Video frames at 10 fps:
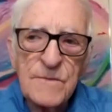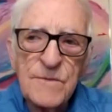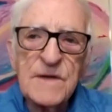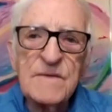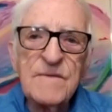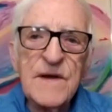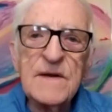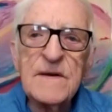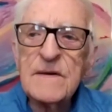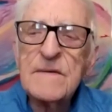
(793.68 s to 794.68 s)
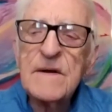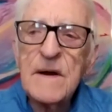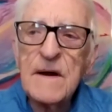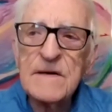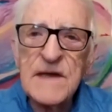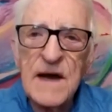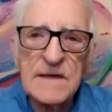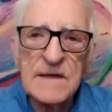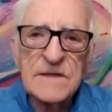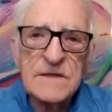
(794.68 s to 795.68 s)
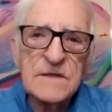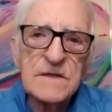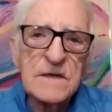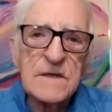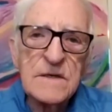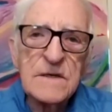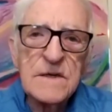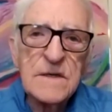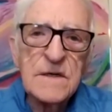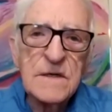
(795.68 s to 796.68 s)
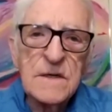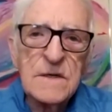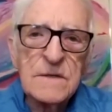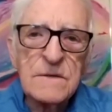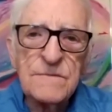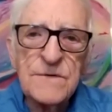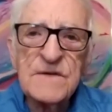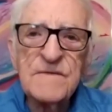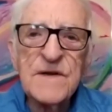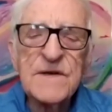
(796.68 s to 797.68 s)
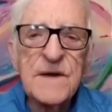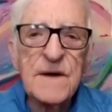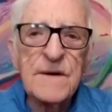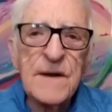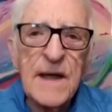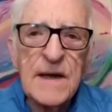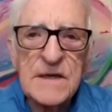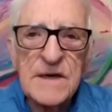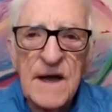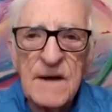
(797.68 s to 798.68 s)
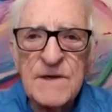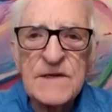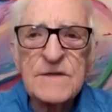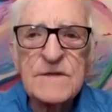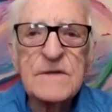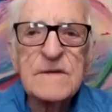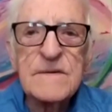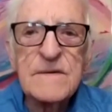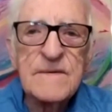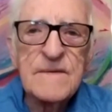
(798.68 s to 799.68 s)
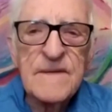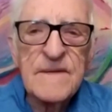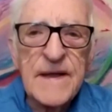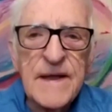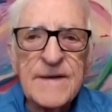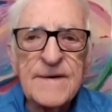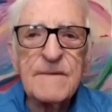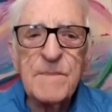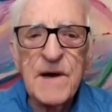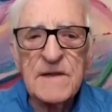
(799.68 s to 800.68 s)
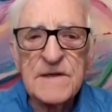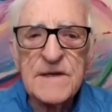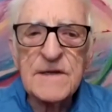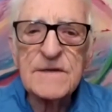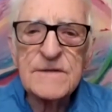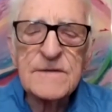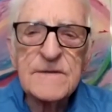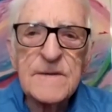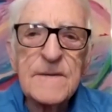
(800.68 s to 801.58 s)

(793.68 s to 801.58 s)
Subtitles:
to reinvent our diets, to reinvent our economics and our politics,